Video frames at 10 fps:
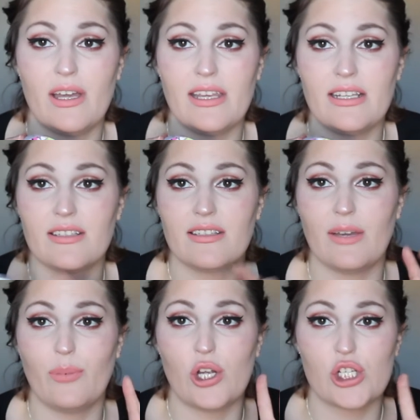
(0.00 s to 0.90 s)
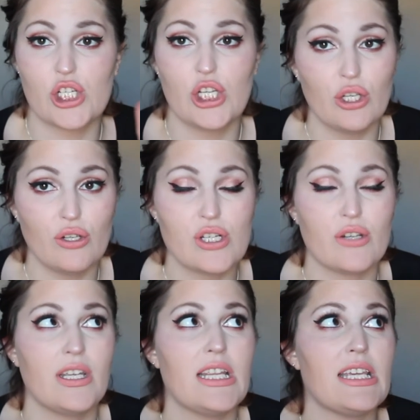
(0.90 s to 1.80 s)
one of these because I bought two
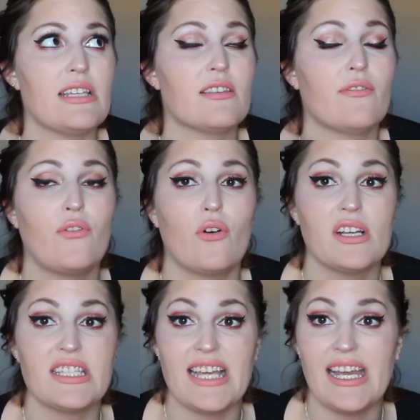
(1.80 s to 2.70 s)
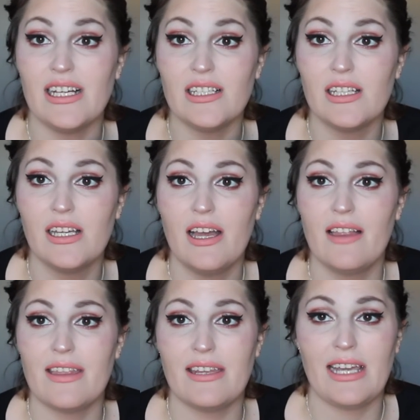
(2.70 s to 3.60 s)
during the Sephora sale
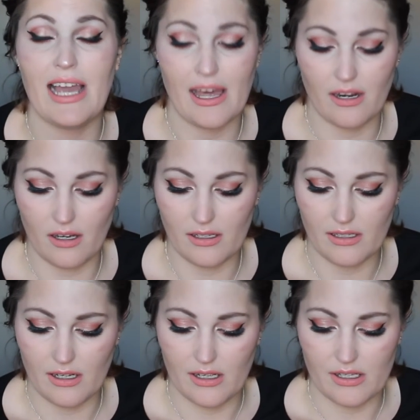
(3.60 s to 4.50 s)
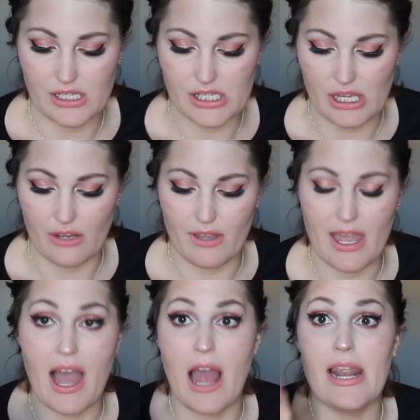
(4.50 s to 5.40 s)
that they had on. So
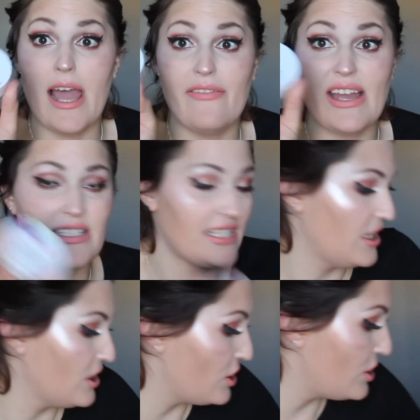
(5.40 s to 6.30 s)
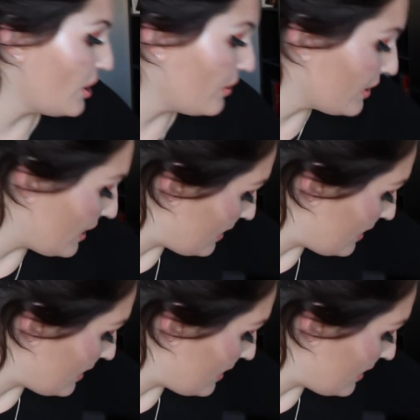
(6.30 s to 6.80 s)
yeah, love it. So